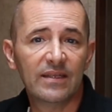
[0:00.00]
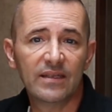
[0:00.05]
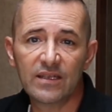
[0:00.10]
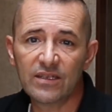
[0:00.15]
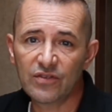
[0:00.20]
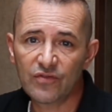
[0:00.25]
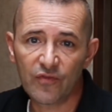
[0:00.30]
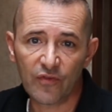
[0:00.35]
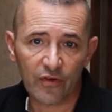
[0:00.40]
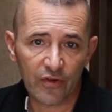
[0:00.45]

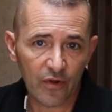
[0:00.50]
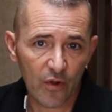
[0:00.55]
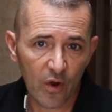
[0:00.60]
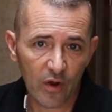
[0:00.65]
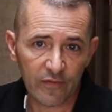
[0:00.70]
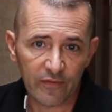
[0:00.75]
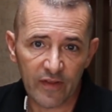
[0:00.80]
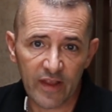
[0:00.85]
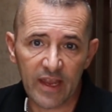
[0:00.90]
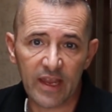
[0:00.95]
This for an
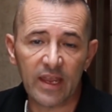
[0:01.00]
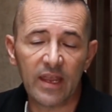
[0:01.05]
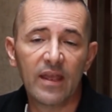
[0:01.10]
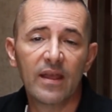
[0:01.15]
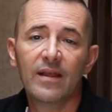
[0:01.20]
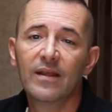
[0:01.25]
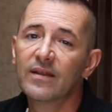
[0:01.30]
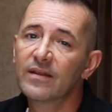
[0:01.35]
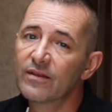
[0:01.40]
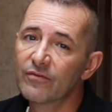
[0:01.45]
RV
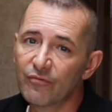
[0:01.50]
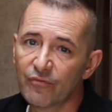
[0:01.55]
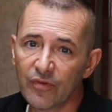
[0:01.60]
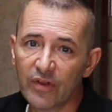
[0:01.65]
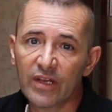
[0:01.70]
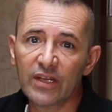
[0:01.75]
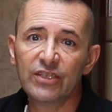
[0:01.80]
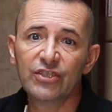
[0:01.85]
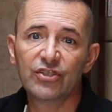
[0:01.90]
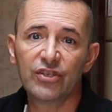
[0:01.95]

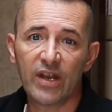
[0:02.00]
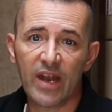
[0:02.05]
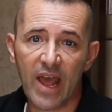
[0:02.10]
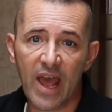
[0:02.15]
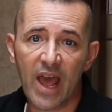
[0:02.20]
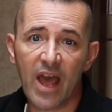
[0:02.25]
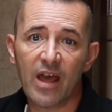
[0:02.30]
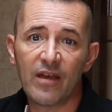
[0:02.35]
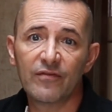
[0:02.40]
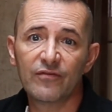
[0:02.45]
really should
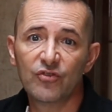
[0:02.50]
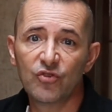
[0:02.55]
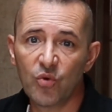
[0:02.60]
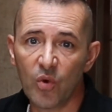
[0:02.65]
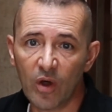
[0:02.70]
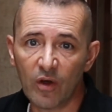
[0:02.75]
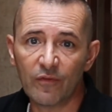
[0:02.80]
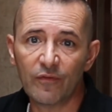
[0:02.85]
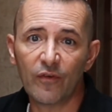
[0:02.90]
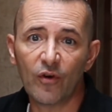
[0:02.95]
have
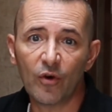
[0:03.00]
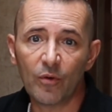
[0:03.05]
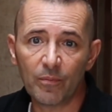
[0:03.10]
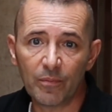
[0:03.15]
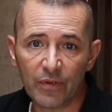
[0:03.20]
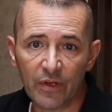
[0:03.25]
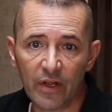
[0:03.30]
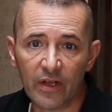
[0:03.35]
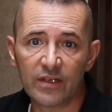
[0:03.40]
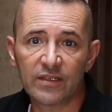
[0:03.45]
12
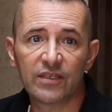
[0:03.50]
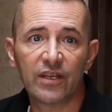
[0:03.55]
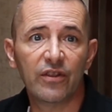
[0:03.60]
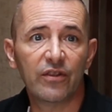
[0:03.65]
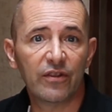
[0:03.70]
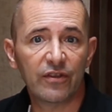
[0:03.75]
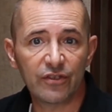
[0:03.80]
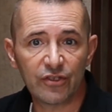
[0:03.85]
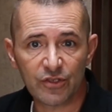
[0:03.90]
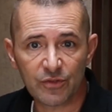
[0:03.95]
volt plugs that
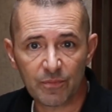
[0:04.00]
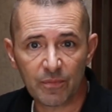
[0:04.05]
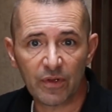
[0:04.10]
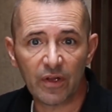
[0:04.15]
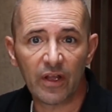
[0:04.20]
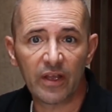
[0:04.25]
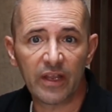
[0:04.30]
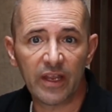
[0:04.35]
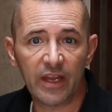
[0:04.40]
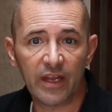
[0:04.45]
you can just
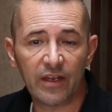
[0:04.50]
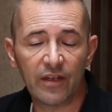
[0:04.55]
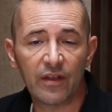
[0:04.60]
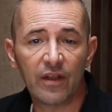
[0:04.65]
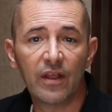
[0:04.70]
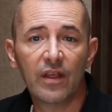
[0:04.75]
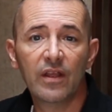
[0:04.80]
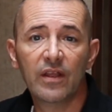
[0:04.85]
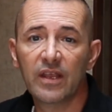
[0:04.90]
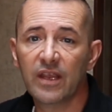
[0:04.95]
plug in